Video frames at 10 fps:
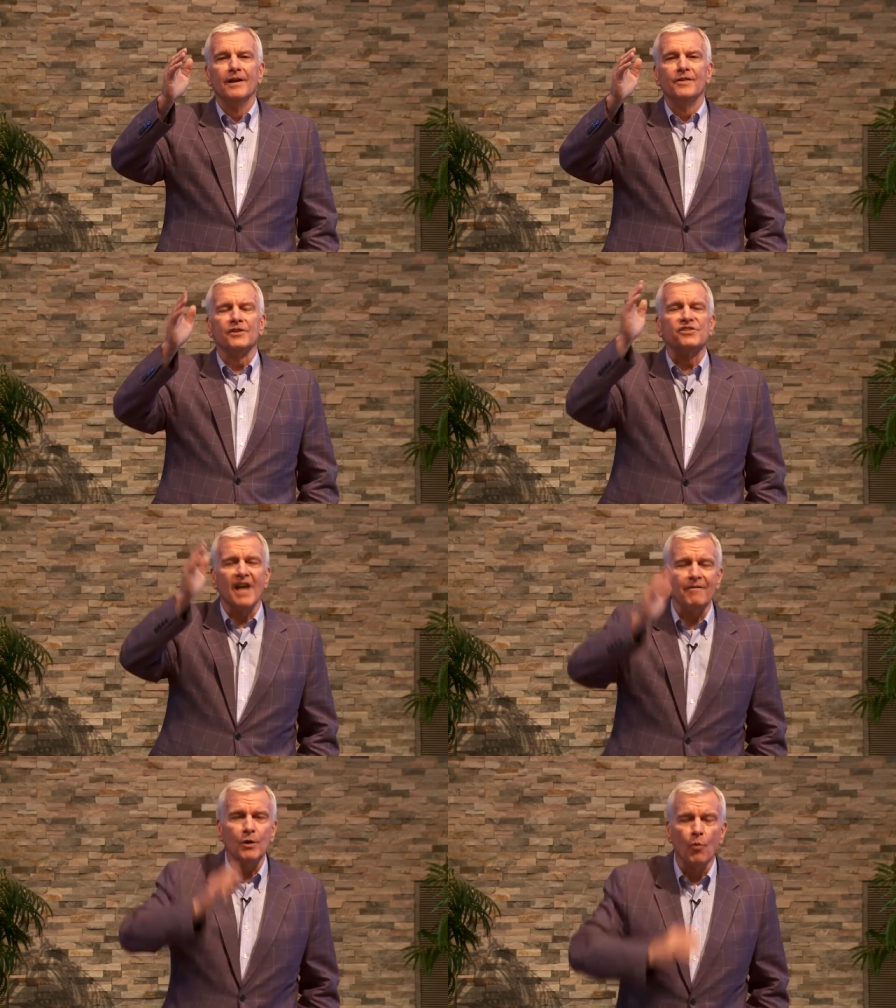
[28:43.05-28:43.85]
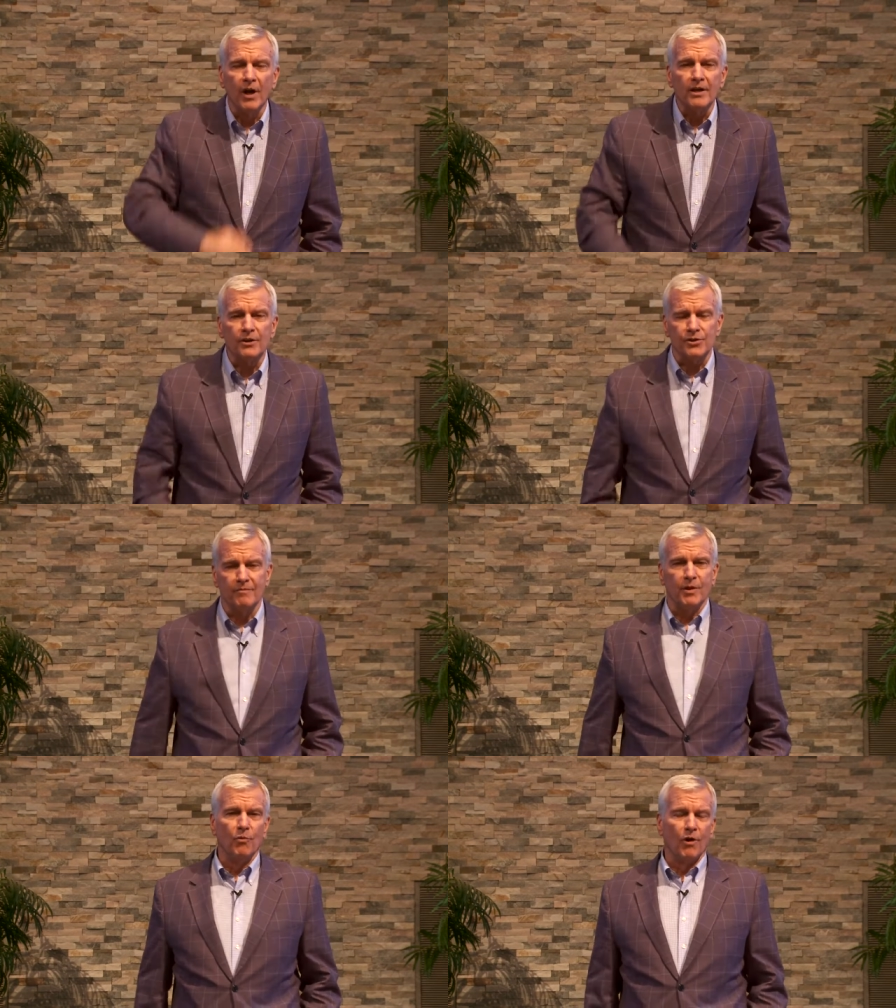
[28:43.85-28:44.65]
the seven wonders
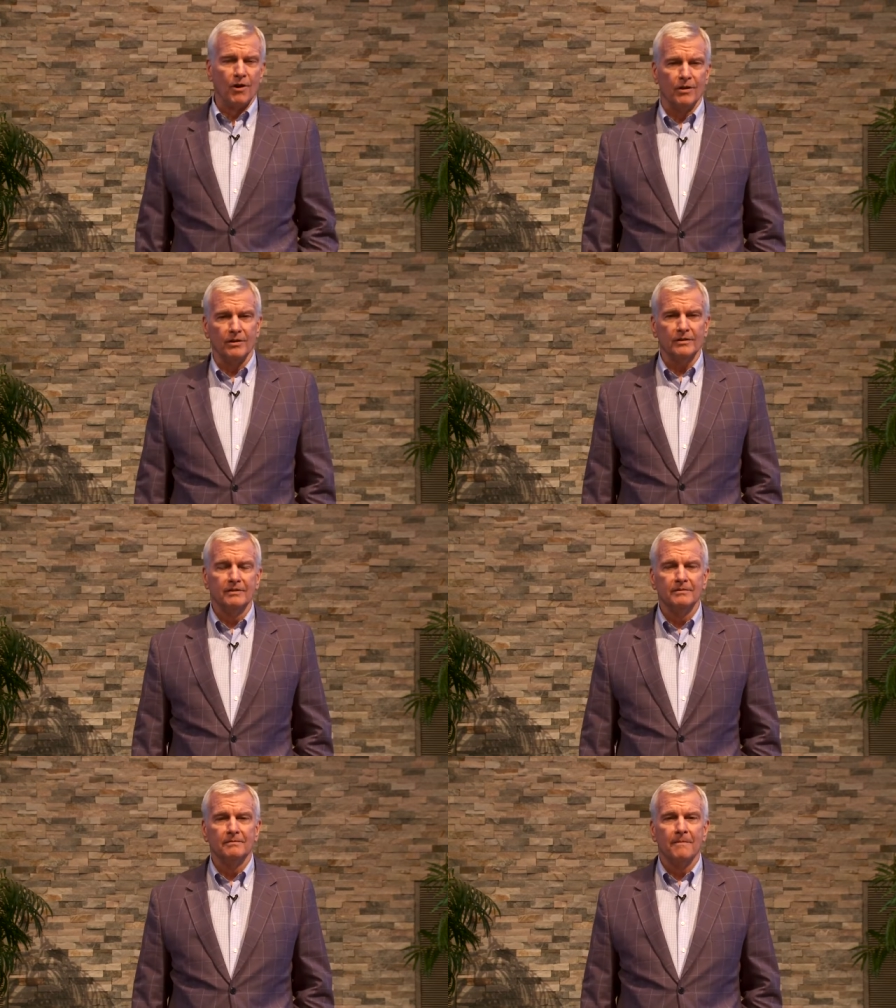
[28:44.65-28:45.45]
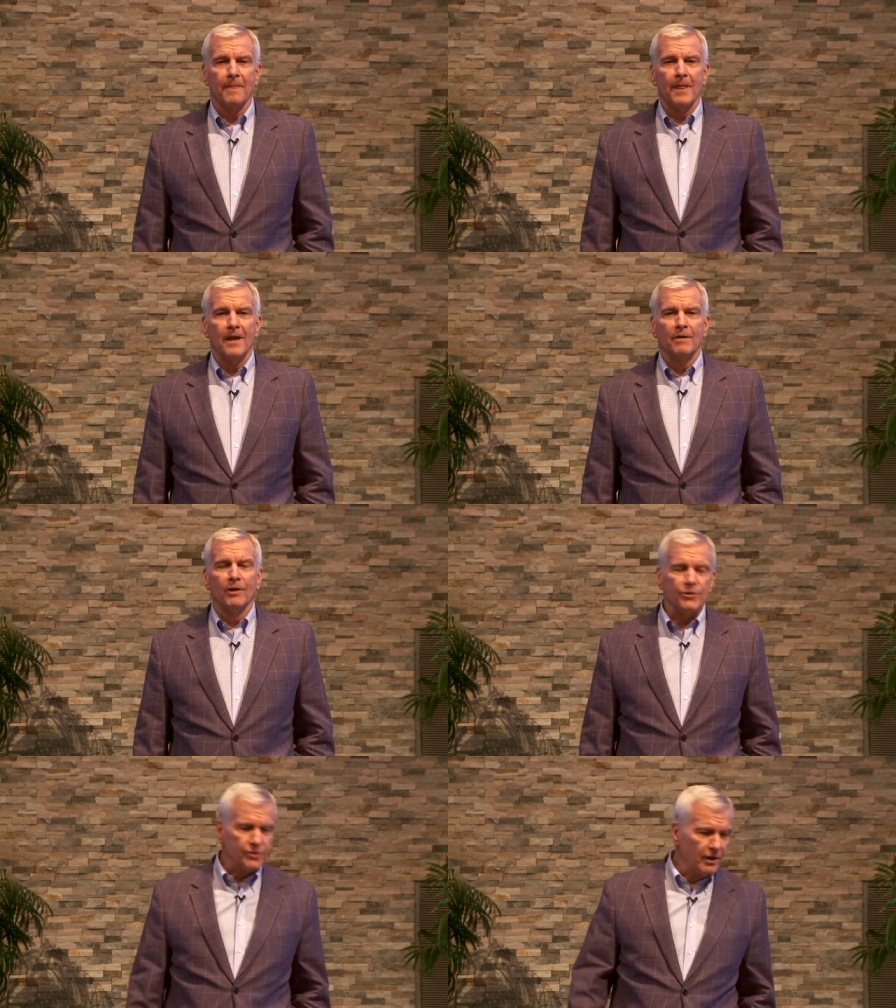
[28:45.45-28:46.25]
of the world.
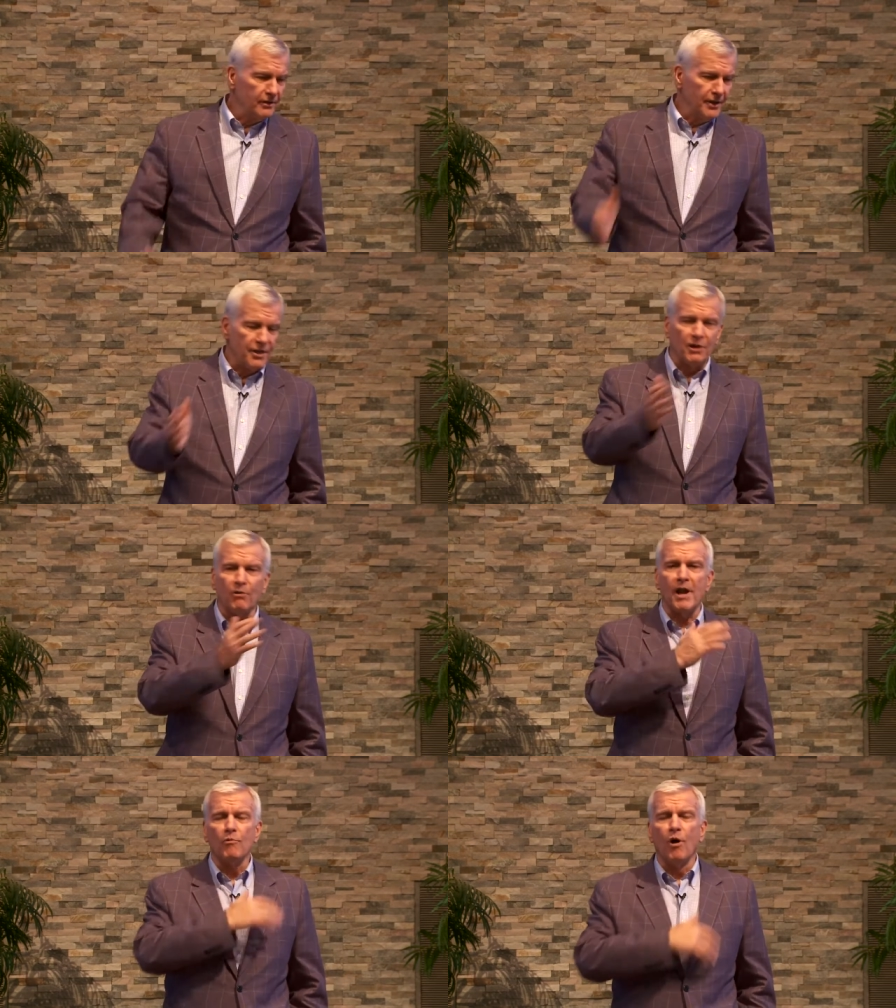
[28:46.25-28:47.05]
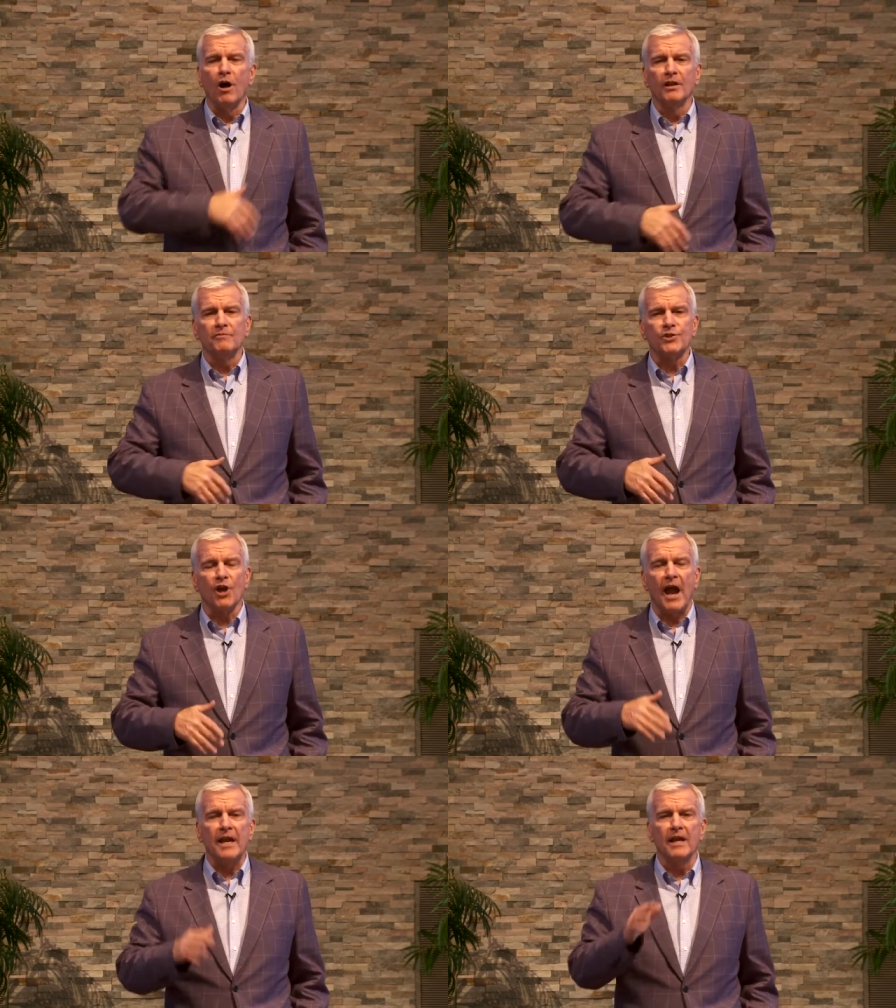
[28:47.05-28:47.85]
Well, certainly the Great Wall of
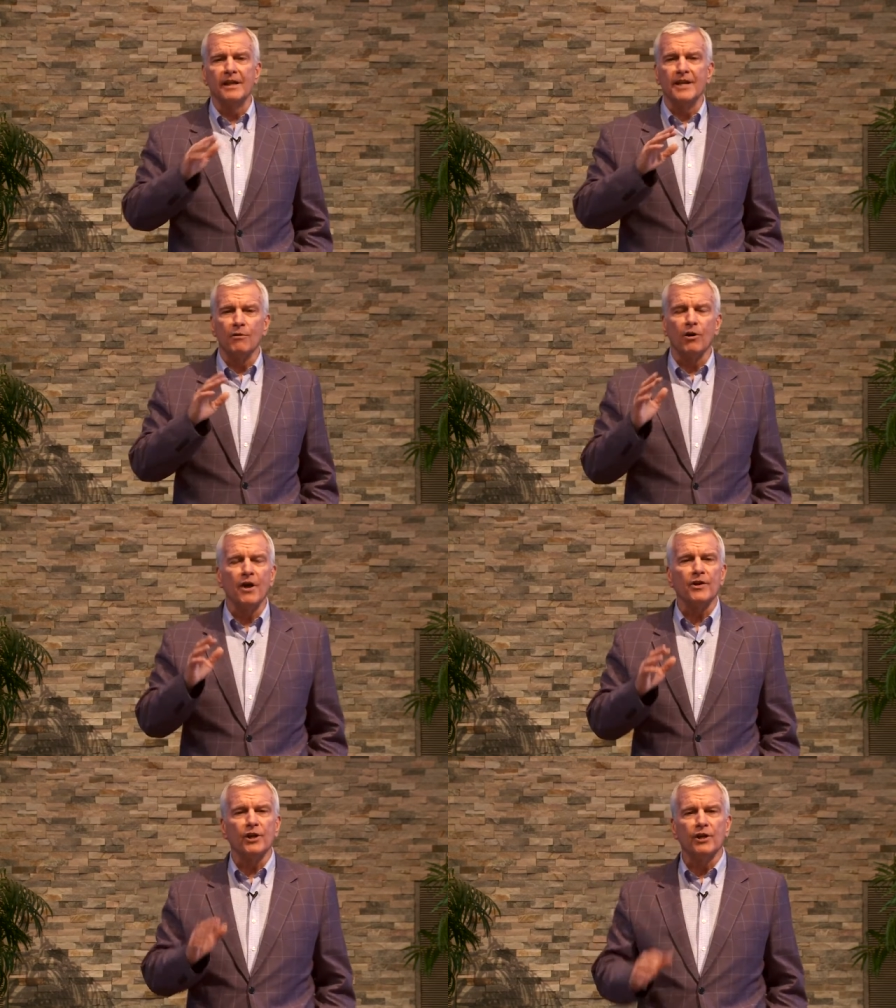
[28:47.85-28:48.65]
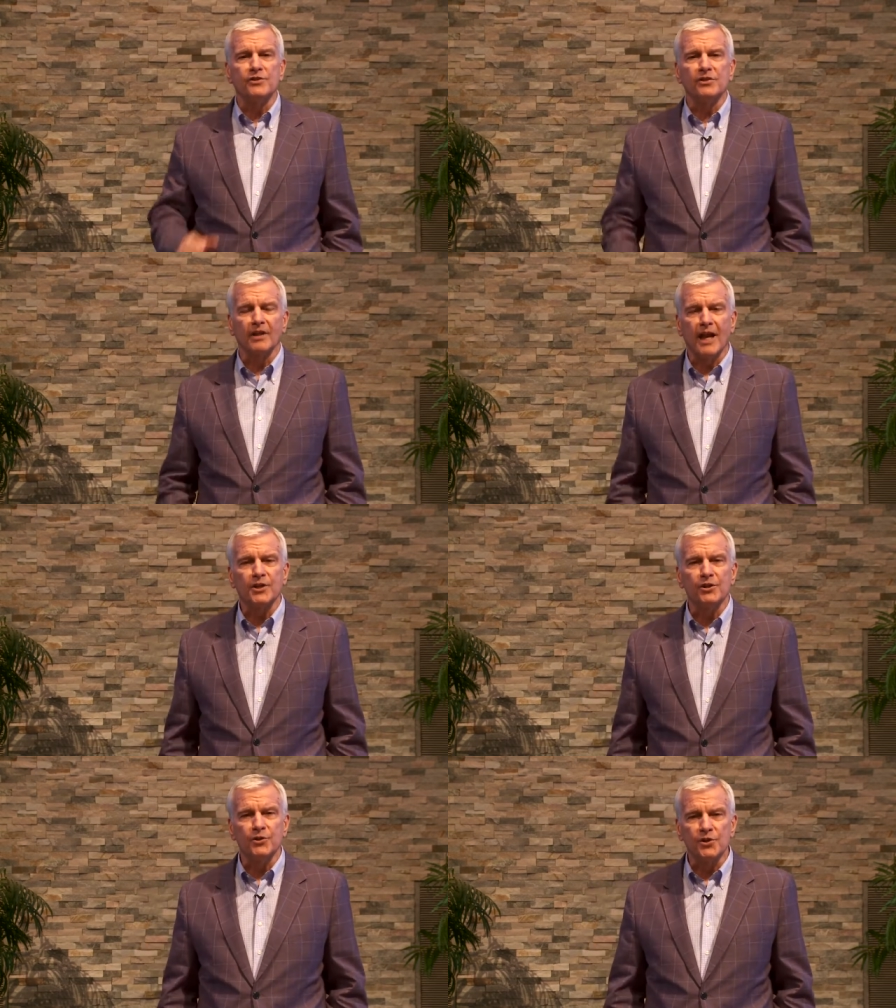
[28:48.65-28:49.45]
China, and there were other good
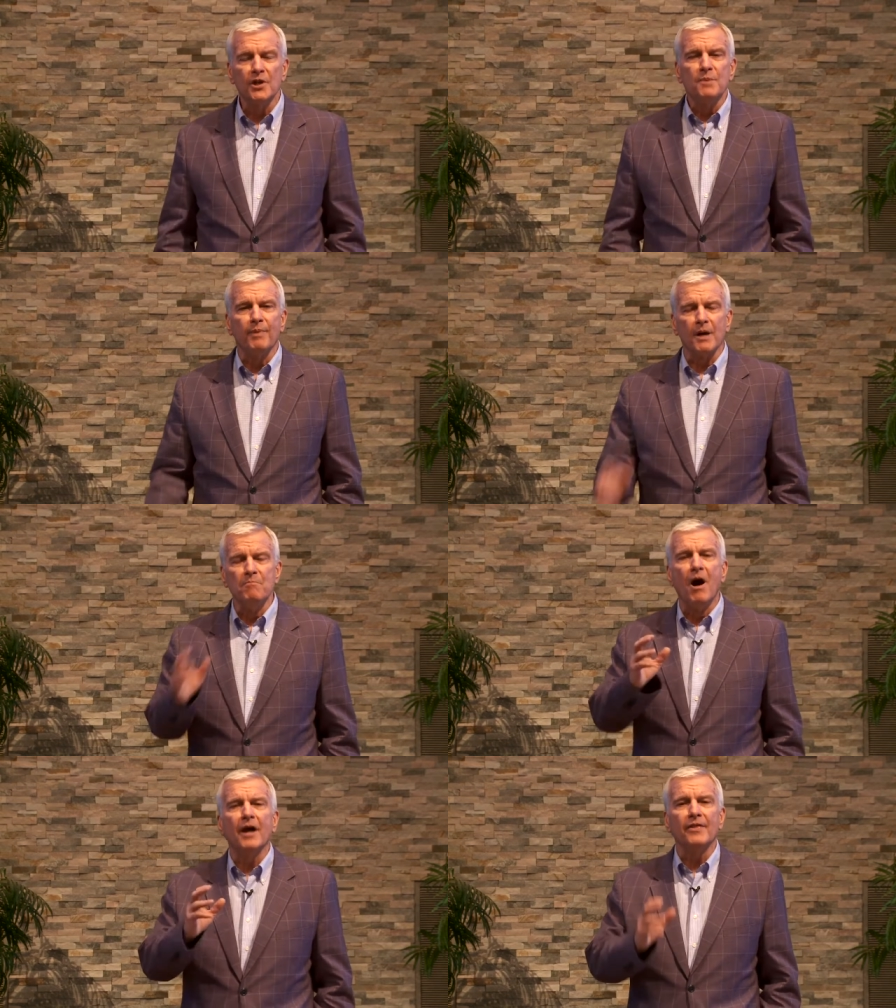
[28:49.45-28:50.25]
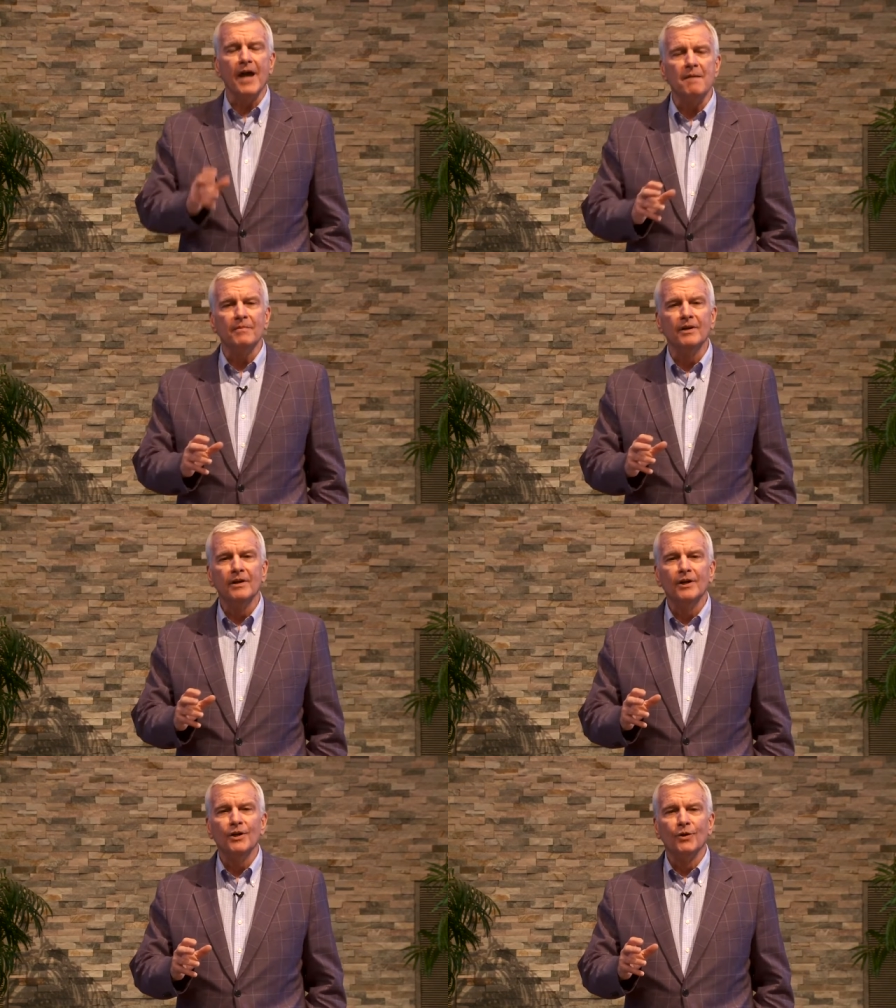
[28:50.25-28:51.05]
selections, but among them
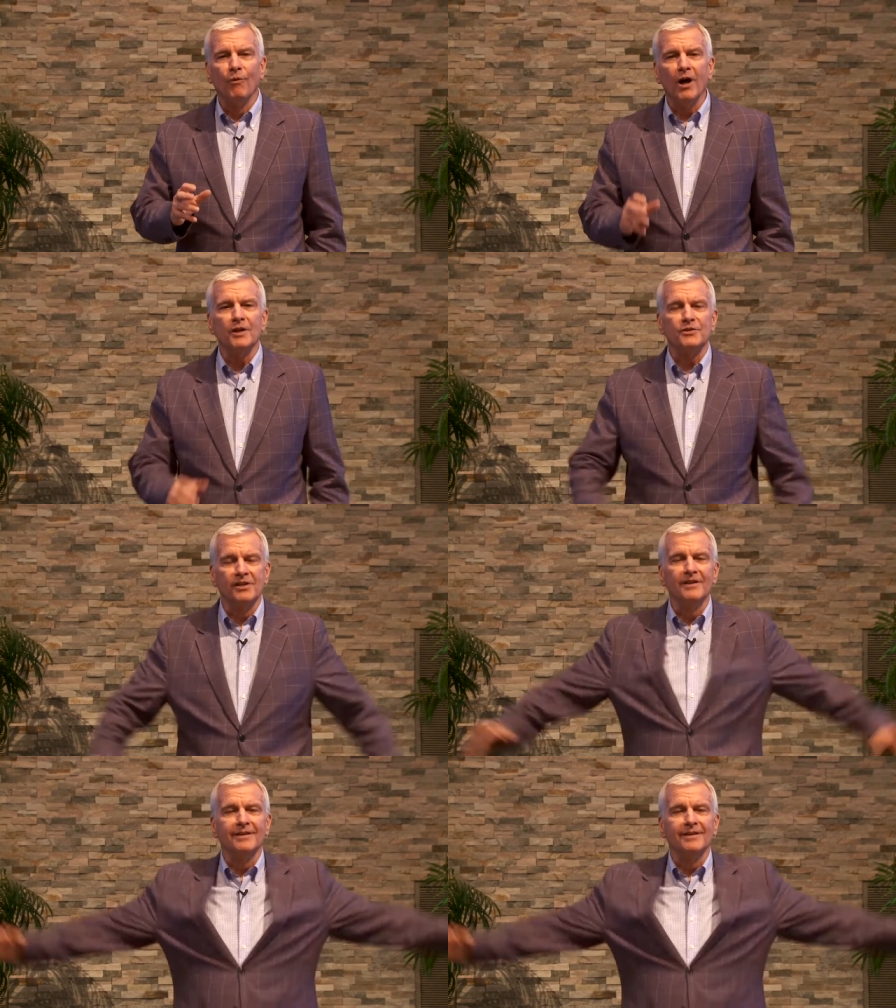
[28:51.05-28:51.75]
was